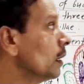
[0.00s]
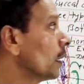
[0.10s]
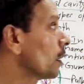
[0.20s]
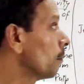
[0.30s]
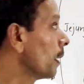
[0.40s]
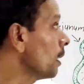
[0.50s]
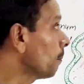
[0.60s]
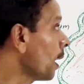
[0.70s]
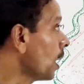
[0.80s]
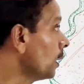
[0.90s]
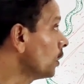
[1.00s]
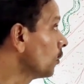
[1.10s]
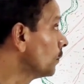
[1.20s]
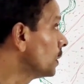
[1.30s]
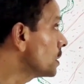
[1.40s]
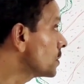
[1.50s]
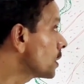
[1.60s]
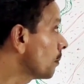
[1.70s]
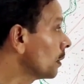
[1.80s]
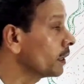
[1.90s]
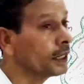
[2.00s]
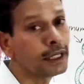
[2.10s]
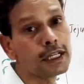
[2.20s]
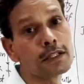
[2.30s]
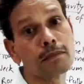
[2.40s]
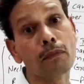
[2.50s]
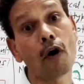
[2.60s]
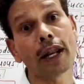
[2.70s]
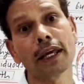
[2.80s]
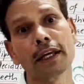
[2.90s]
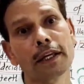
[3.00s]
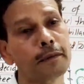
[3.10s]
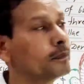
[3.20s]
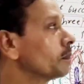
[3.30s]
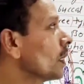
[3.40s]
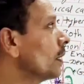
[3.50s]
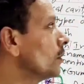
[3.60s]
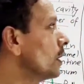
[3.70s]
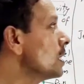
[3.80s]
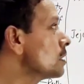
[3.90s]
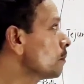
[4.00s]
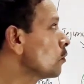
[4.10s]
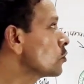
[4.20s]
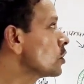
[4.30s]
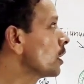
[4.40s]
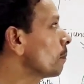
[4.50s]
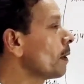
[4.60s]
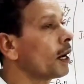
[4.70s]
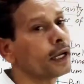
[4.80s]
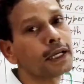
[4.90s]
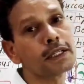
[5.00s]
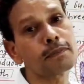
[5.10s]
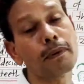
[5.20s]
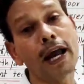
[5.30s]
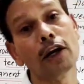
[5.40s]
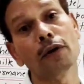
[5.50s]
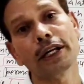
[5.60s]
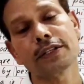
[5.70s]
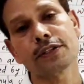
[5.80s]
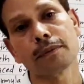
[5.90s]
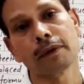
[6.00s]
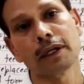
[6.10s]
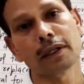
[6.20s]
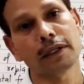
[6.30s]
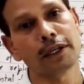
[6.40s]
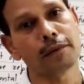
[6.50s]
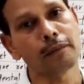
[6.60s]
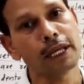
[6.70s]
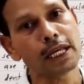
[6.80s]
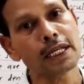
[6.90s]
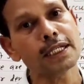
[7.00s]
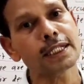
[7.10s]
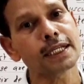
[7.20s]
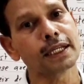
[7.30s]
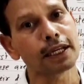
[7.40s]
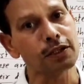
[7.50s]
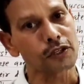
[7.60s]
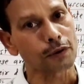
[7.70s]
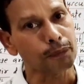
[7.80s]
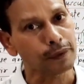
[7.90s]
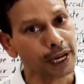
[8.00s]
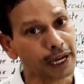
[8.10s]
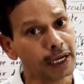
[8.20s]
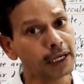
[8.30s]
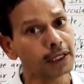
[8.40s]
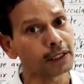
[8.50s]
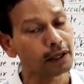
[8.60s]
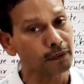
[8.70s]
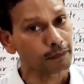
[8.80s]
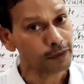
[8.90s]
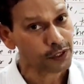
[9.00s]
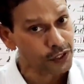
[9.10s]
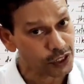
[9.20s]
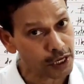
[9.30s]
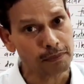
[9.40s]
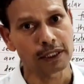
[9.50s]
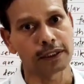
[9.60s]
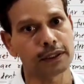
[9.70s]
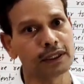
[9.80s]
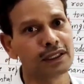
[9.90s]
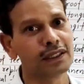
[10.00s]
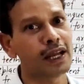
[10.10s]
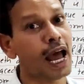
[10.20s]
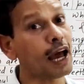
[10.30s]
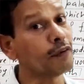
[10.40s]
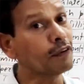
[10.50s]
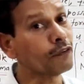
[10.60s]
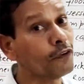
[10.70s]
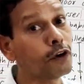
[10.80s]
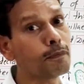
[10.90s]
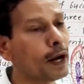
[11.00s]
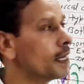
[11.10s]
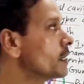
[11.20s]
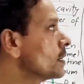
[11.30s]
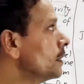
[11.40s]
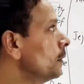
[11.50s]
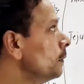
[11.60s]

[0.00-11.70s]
And the main part of this stomach, it is body. And this posterior part is pyloric stomach. It means in case of rat, the stomach having four parts.